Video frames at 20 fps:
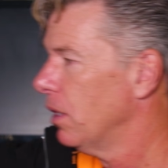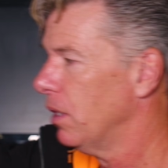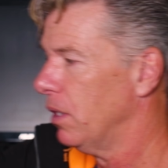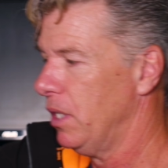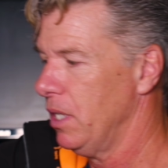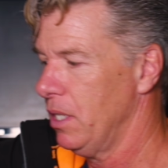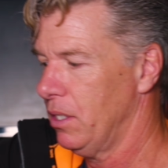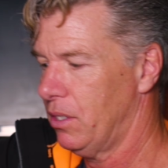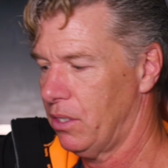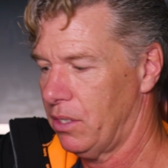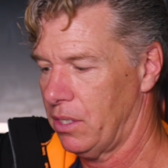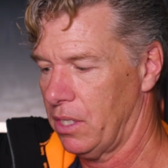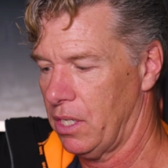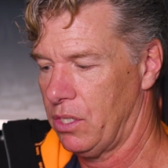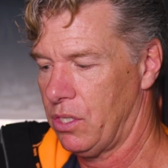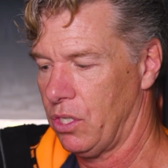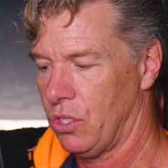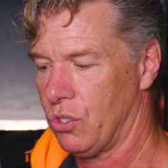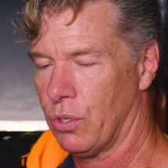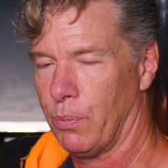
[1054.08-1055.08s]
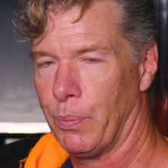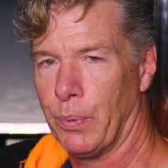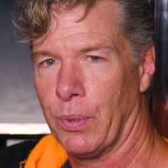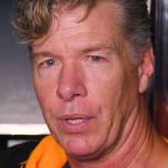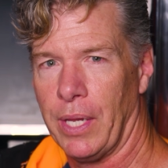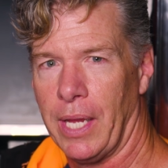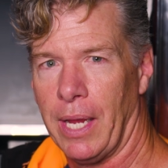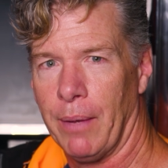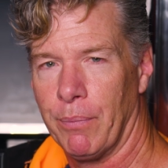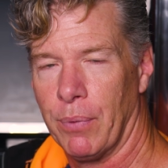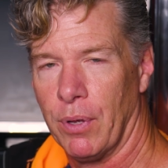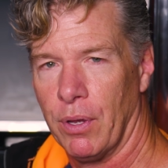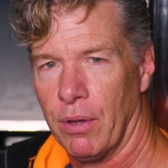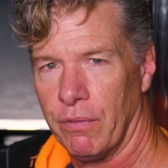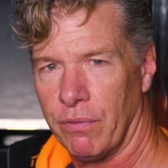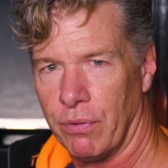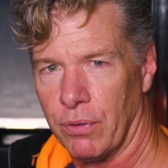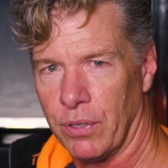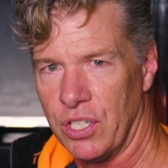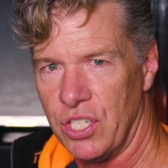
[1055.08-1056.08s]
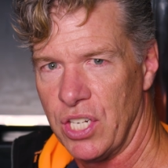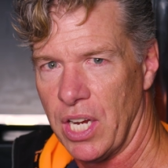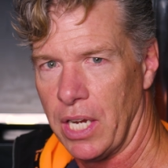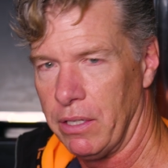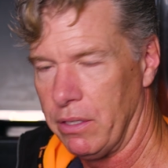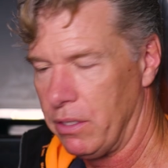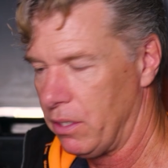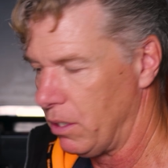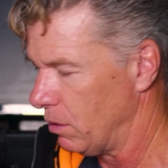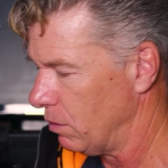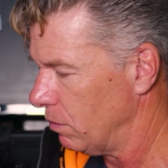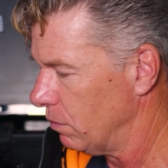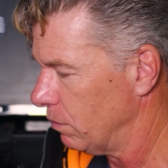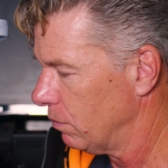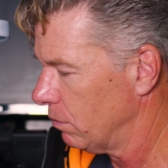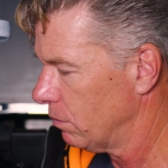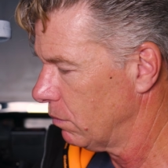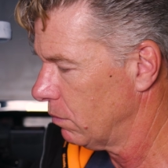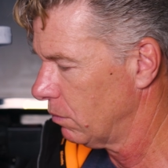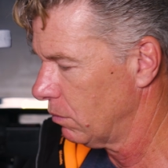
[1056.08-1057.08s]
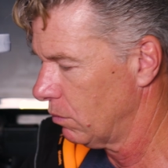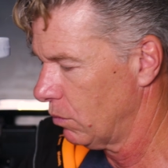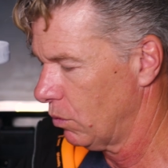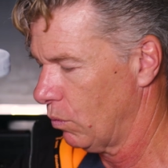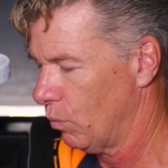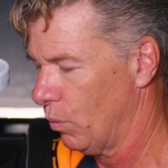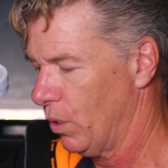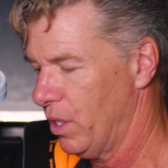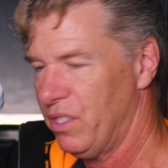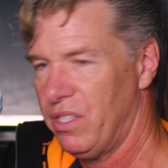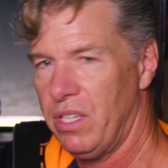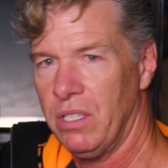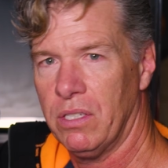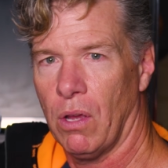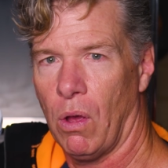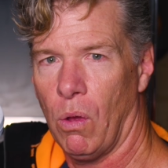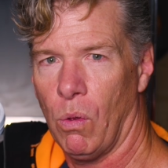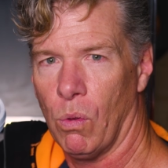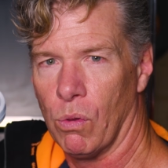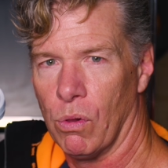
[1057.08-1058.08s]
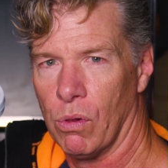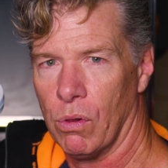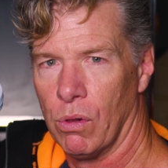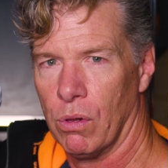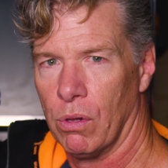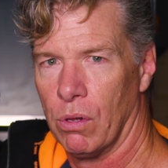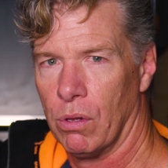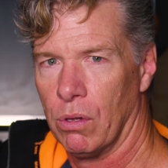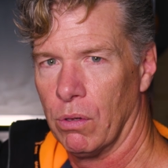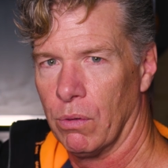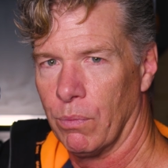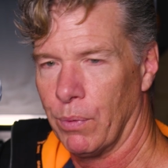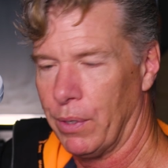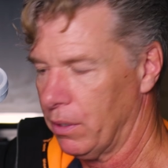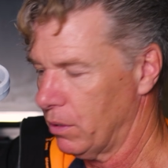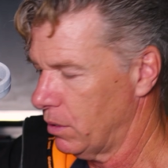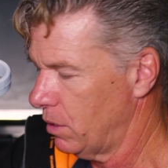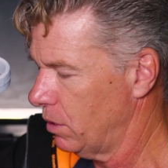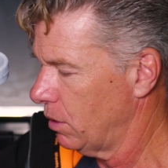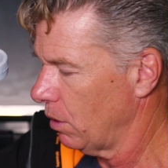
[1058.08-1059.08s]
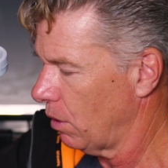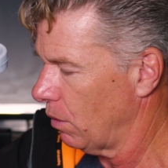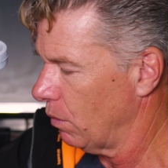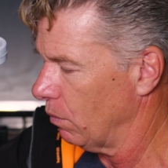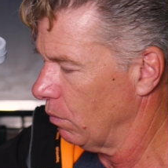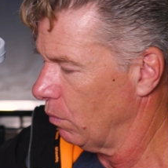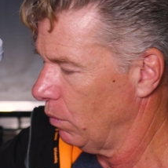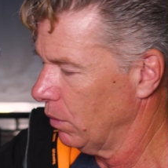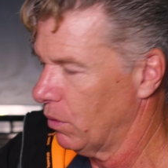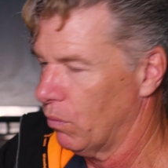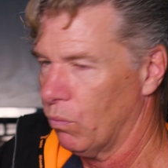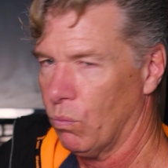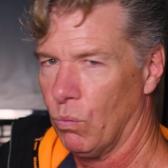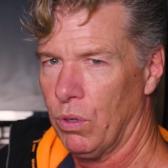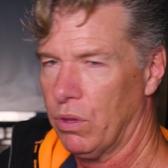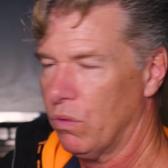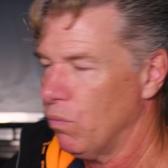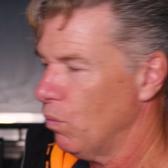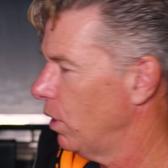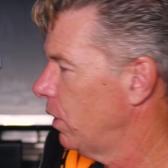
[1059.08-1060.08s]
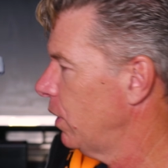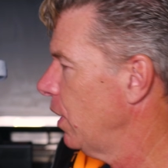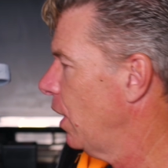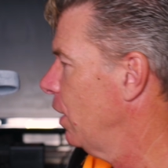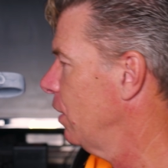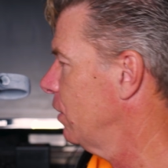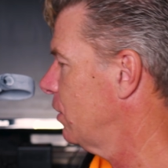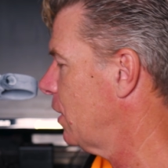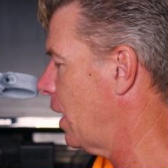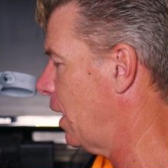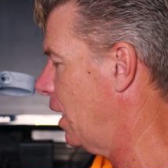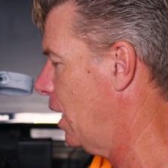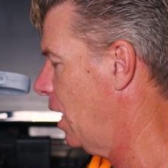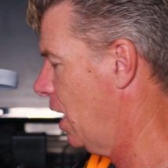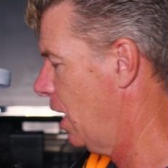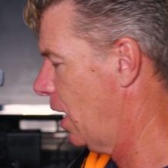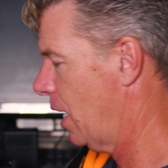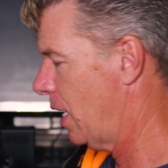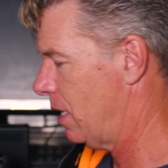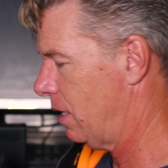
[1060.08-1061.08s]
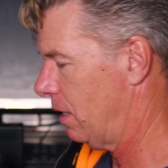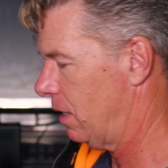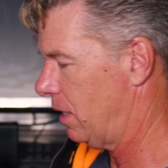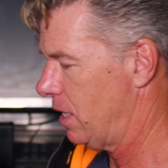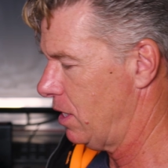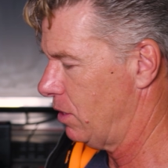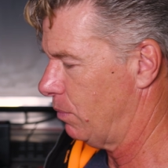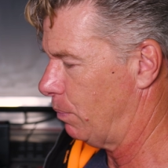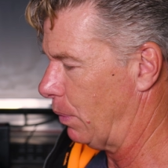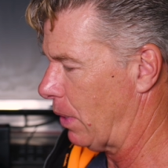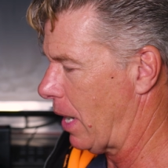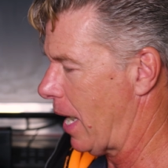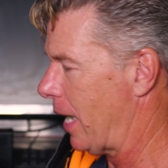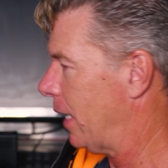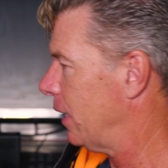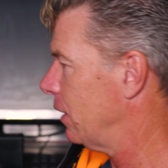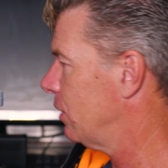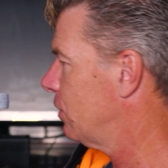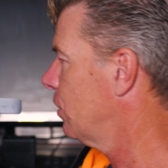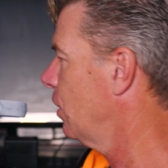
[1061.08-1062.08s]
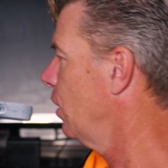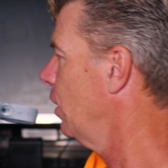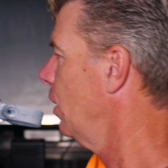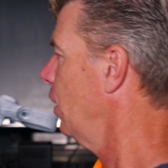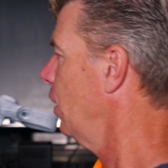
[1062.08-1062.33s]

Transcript: This is a triple clamp for a Gen 2. What is this hole? What is this hole? What the hell is that? And these brackets.